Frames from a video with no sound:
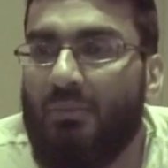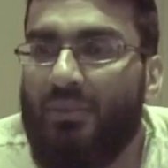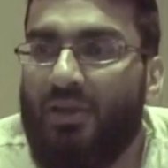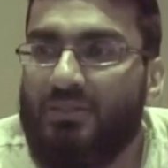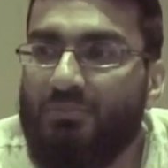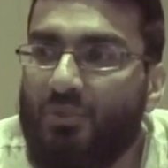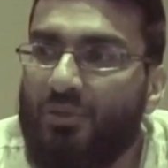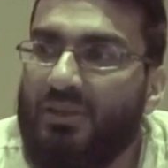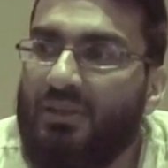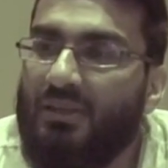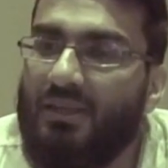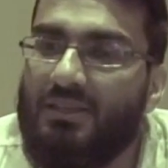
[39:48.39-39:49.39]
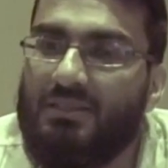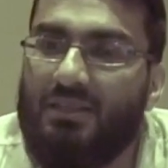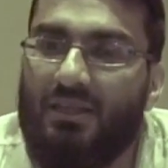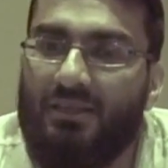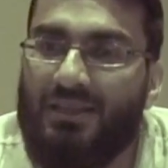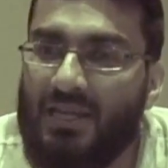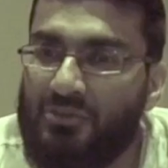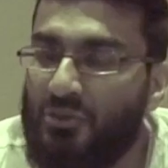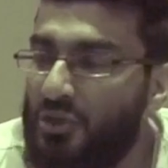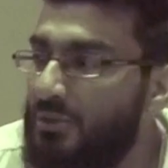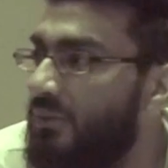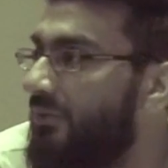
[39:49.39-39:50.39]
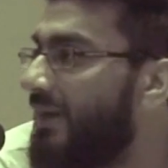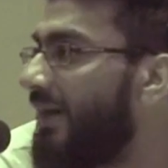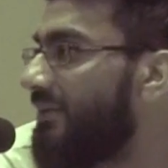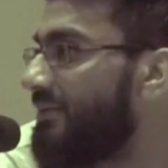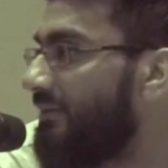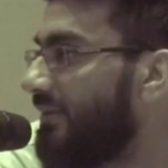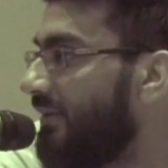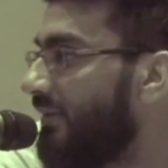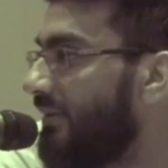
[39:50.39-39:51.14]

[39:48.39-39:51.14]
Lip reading: because mourning is a natural human reaction.